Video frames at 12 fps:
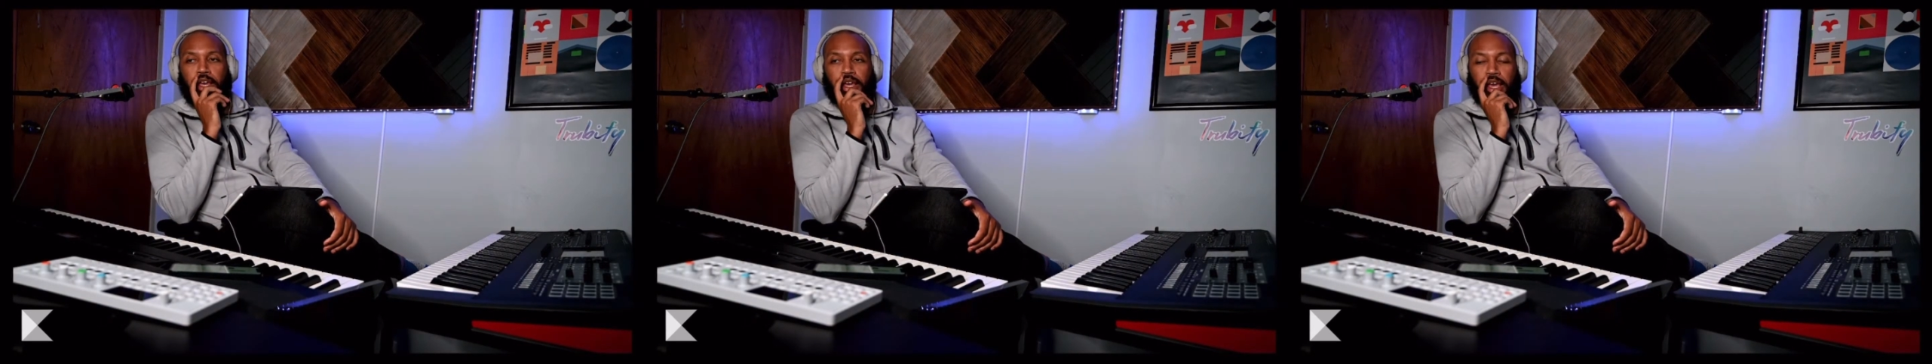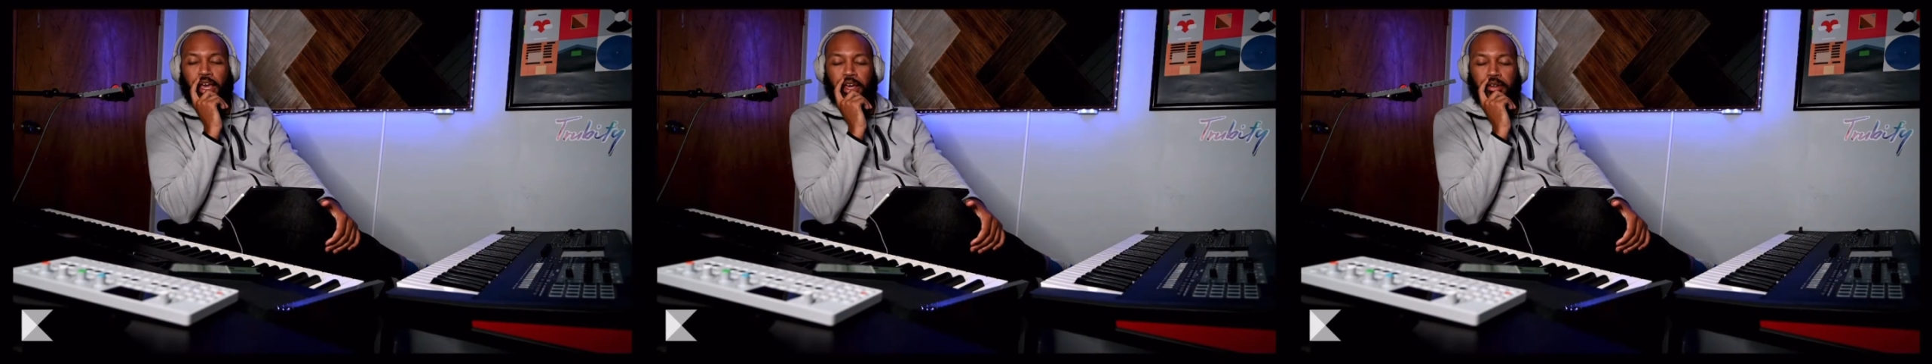
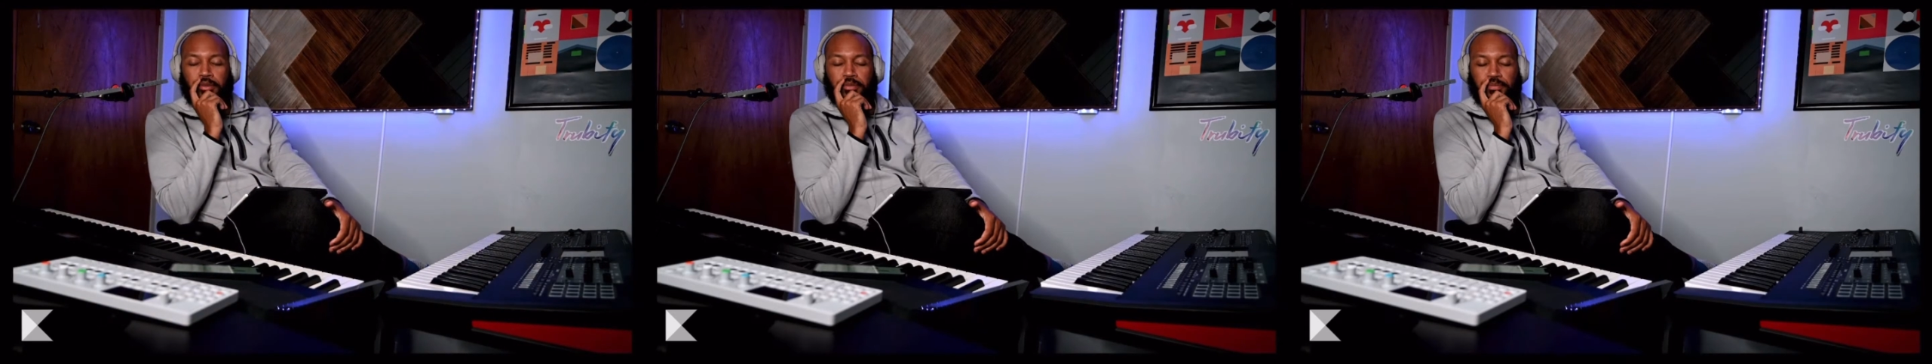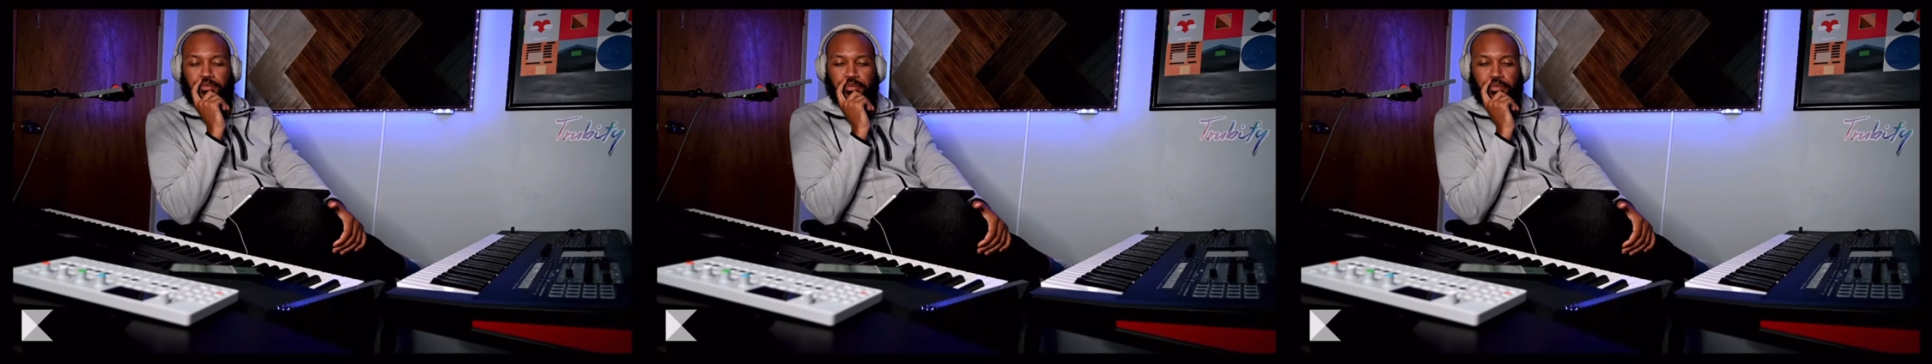And
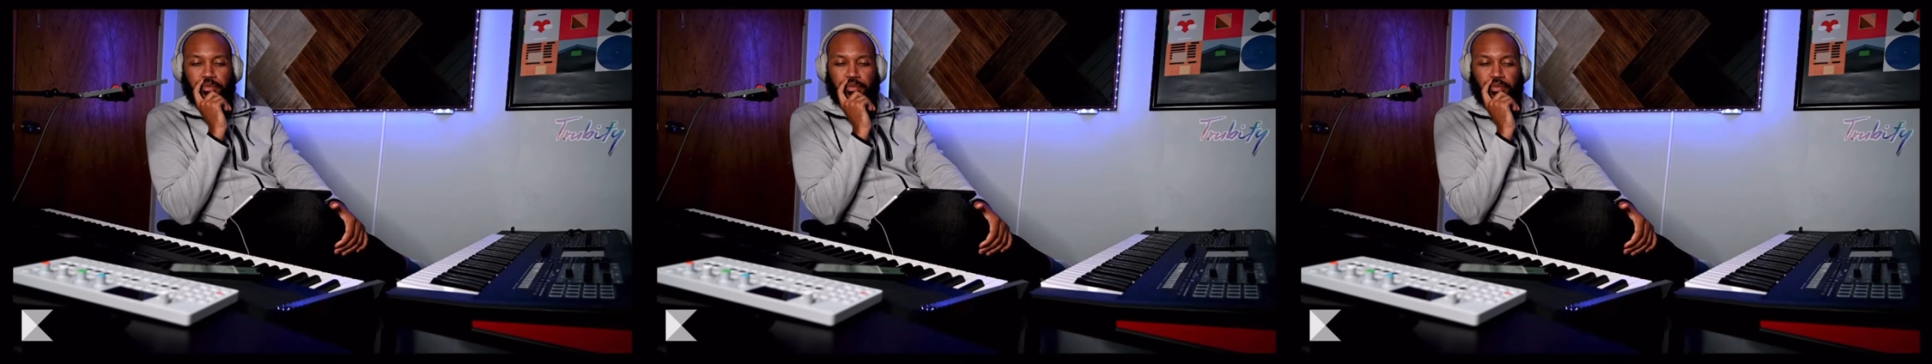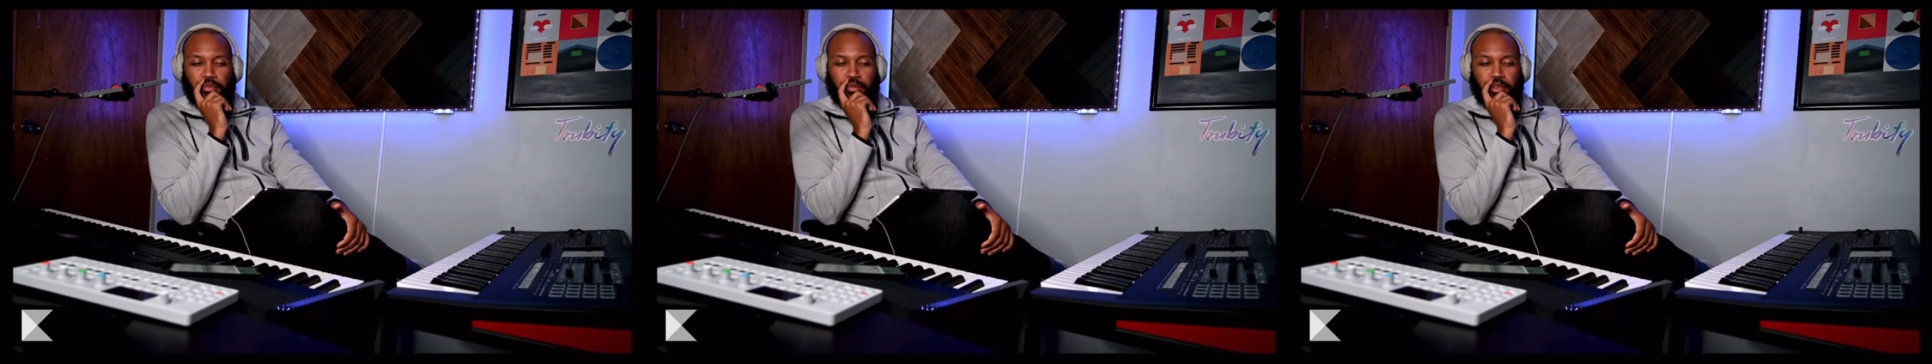
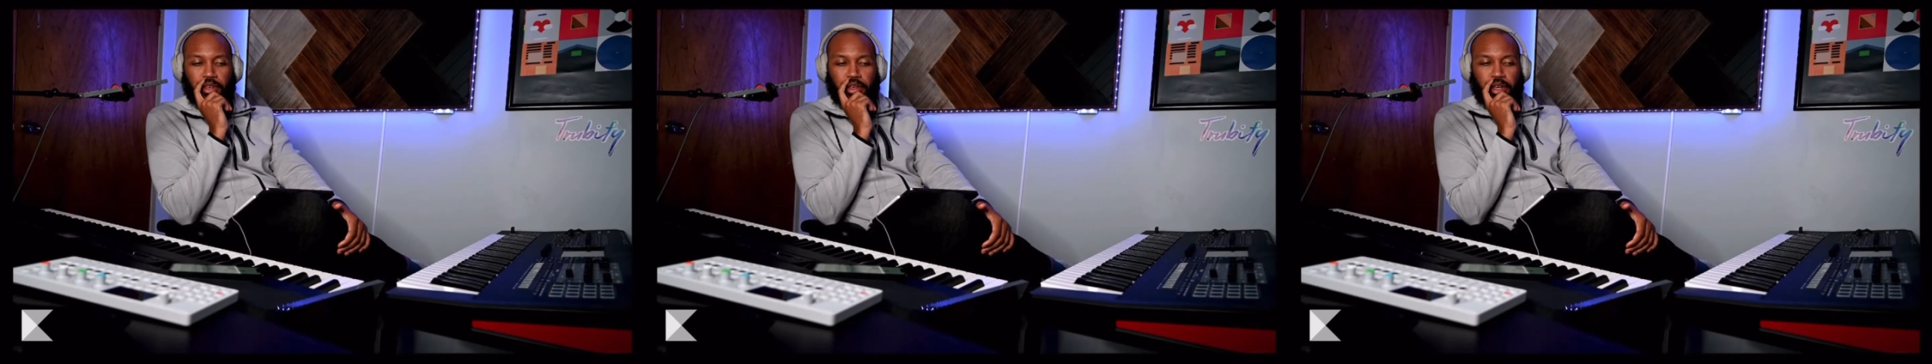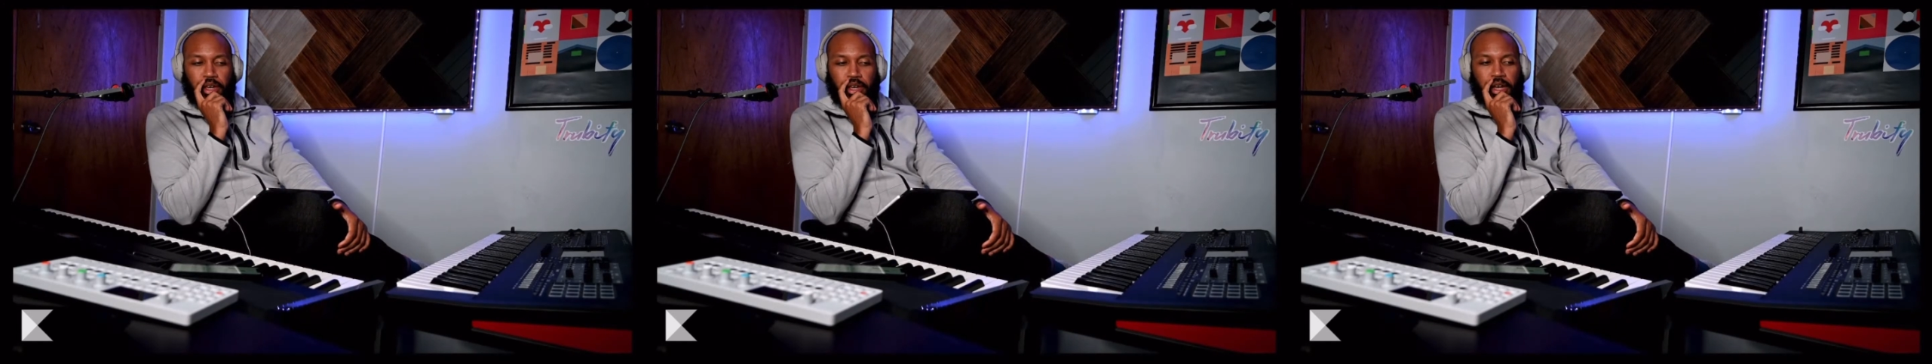
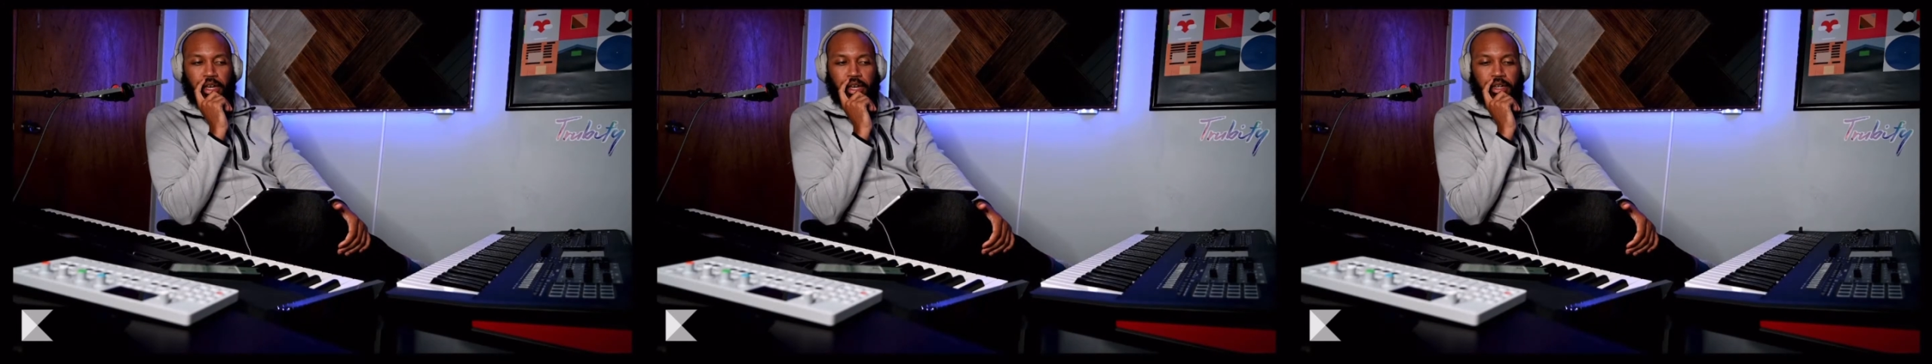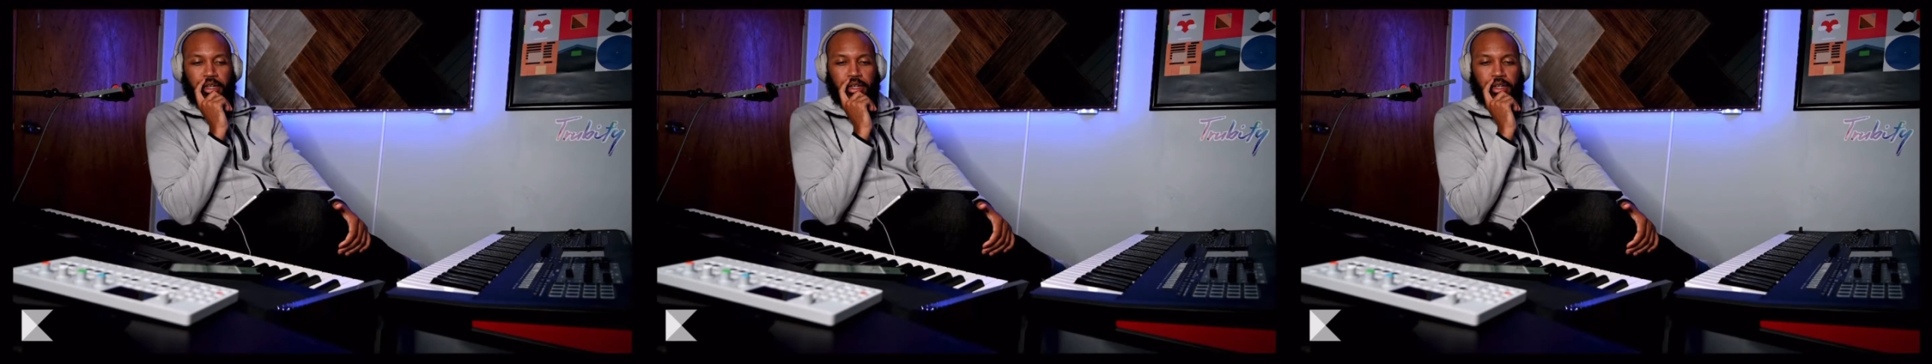I,
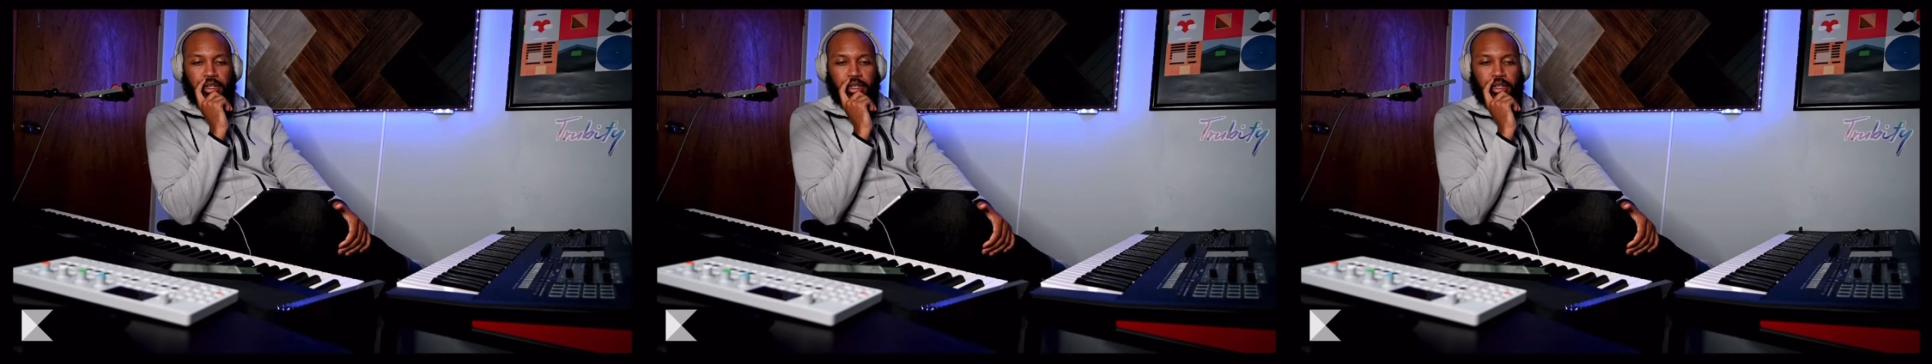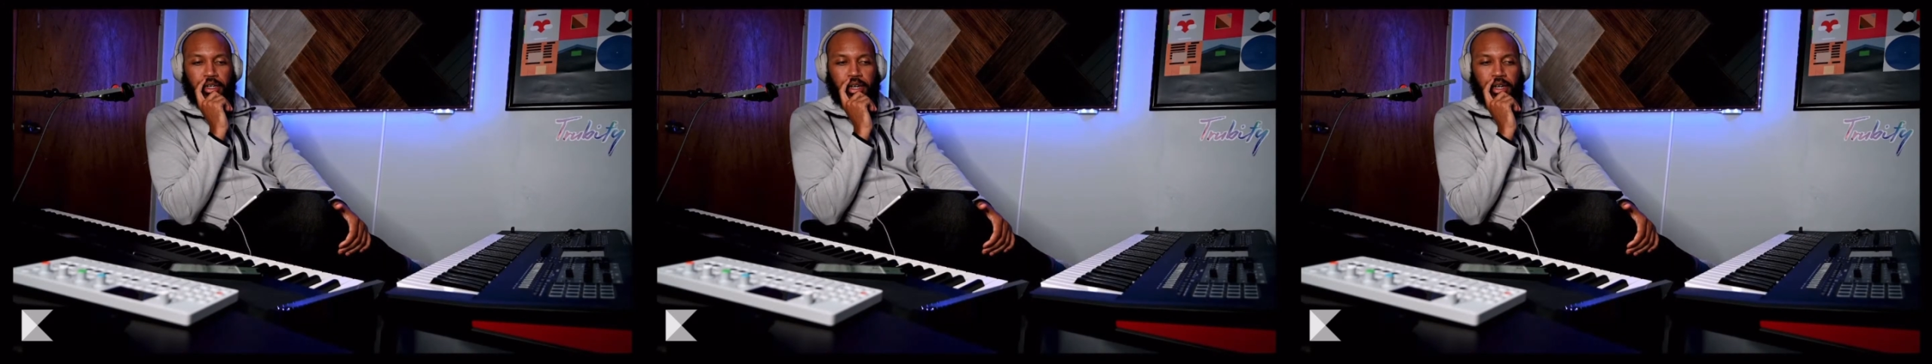uh,